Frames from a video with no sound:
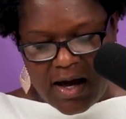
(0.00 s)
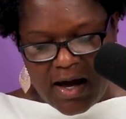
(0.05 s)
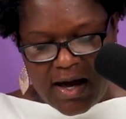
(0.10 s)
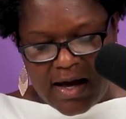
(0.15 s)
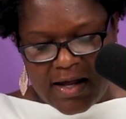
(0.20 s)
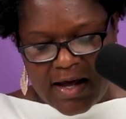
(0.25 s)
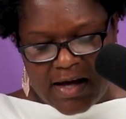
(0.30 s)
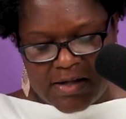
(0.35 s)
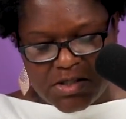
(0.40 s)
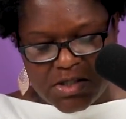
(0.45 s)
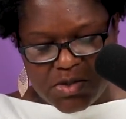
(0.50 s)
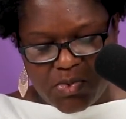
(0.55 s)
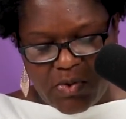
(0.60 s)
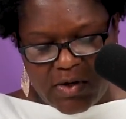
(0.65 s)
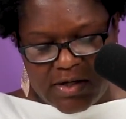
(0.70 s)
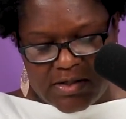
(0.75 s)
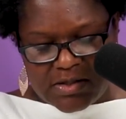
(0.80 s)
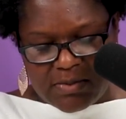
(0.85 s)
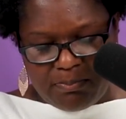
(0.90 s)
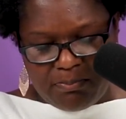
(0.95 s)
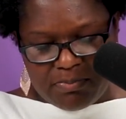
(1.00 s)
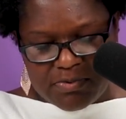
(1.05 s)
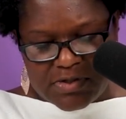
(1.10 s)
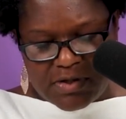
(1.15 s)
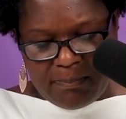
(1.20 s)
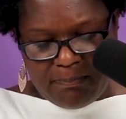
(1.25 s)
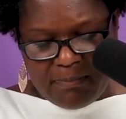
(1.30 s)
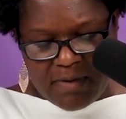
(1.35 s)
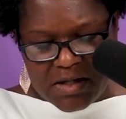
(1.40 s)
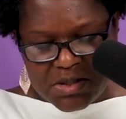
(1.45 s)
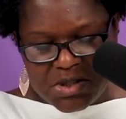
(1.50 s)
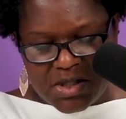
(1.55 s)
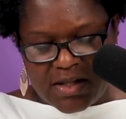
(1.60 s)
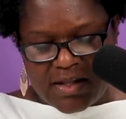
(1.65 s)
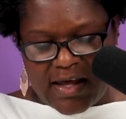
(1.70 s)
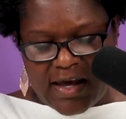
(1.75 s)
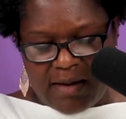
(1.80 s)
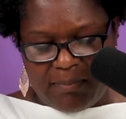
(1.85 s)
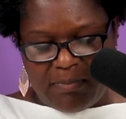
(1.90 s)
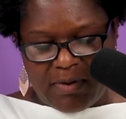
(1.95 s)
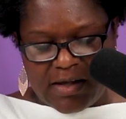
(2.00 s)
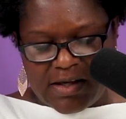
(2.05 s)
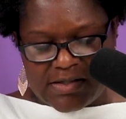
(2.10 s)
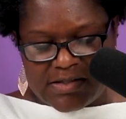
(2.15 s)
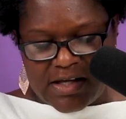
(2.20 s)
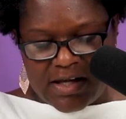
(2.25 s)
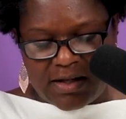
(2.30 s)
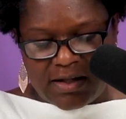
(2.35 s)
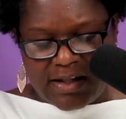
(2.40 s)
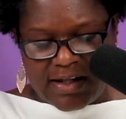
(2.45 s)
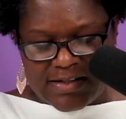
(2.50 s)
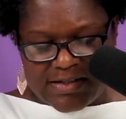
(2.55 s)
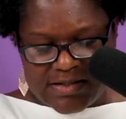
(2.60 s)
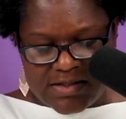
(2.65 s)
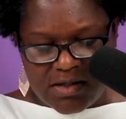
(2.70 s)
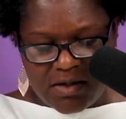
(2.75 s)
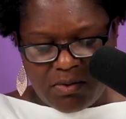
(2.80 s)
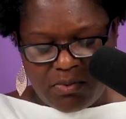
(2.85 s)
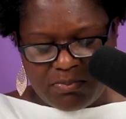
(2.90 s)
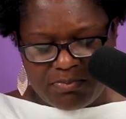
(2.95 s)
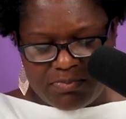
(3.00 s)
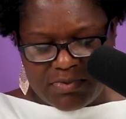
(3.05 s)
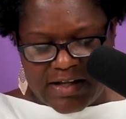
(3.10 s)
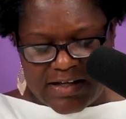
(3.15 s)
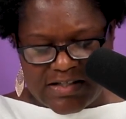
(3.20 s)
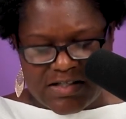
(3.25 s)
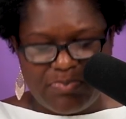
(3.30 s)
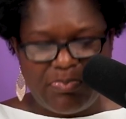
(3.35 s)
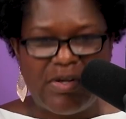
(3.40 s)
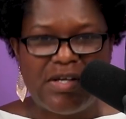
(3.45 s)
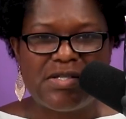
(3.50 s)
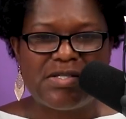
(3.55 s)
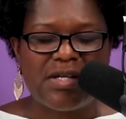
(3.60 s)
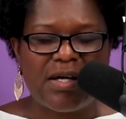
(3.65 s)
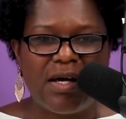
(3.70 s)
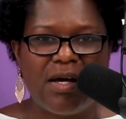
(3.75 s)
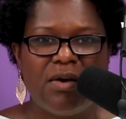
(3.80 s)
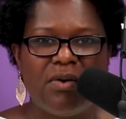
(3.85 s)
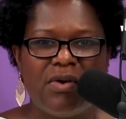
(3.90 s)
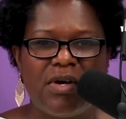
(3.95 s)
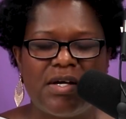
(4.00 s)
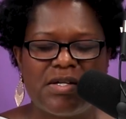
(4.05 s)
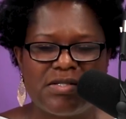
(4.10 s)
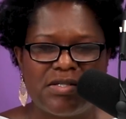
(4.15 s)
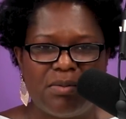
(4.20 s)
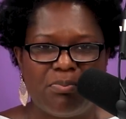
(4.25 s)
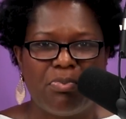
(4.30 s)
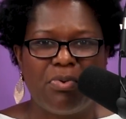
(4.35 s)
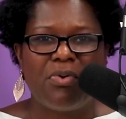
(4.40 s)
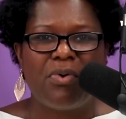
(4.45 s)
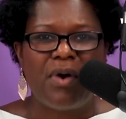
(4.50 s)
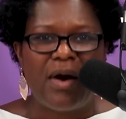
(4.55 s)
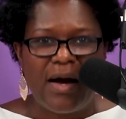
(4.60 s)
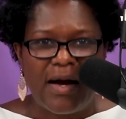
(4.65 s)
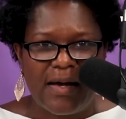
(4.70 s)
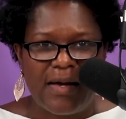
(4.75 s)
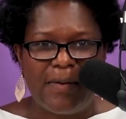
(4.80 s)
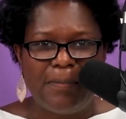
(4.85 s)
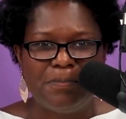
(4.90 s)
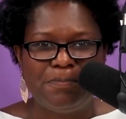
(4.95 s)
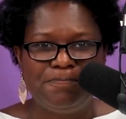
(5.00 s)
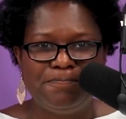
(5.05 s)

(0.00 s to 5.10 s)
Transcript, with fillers: I, I just wanted to, to mention that because that, that still that speaks to arrogance and pride.